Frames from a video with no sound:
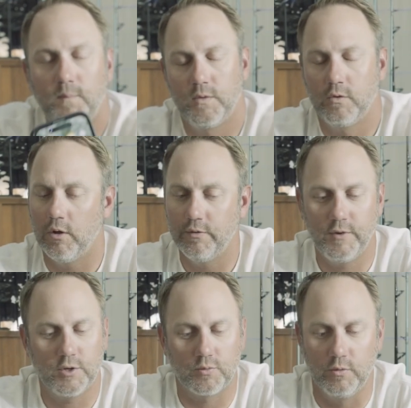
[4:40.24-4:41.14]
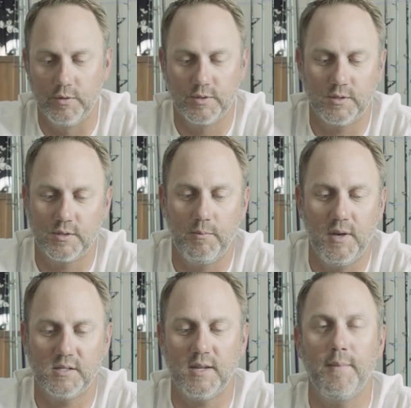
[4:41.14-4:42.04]
It's called Fish Rules. It's the
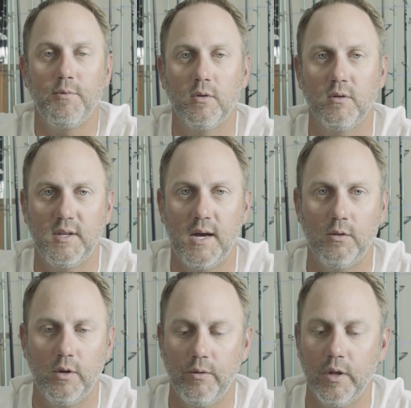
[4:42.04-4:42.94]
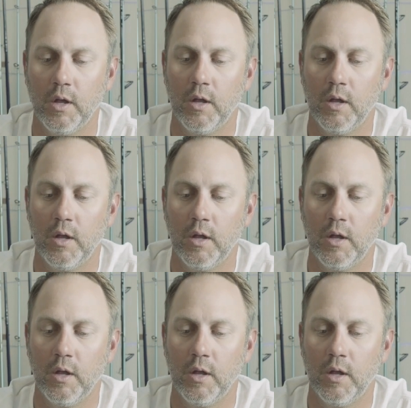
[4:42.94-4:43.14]
best app you can download.